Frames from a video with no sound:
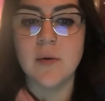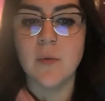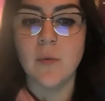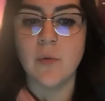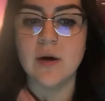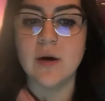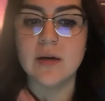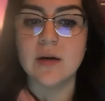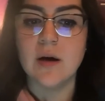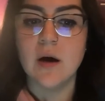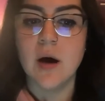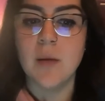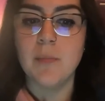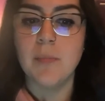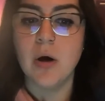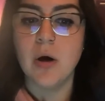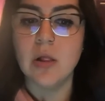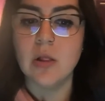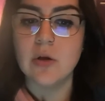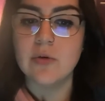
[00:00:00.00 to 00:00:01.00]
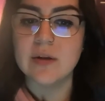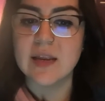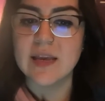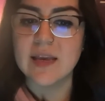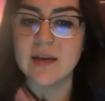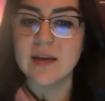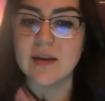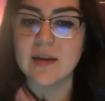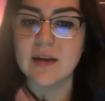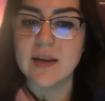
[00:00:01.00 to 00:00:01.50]
what
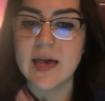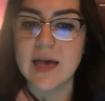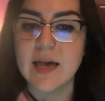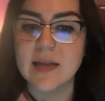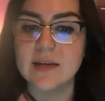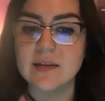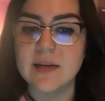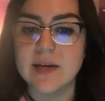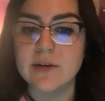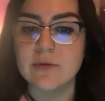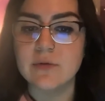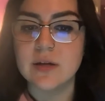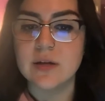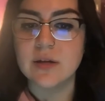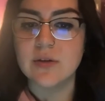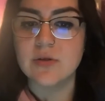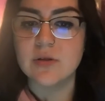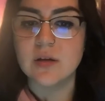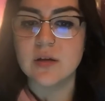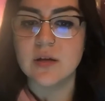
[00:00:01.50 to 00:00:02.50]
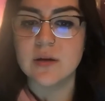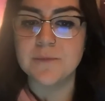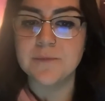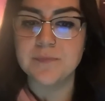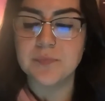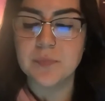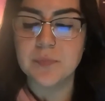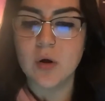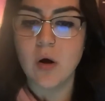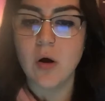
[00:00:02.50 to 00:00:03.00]
Apollonian and Dionysian
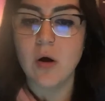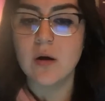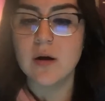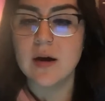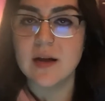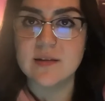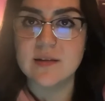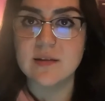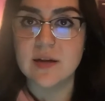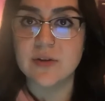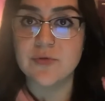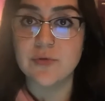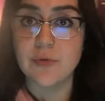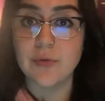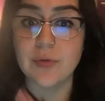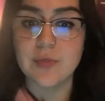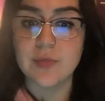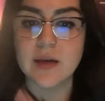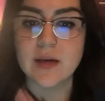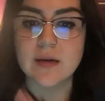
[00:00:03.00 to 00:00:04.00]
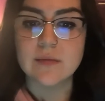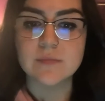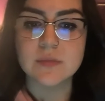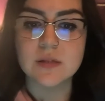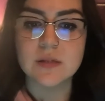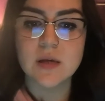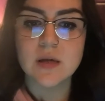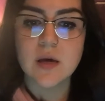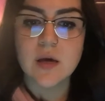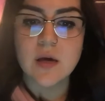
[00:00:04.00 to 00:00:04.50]
are as central themes,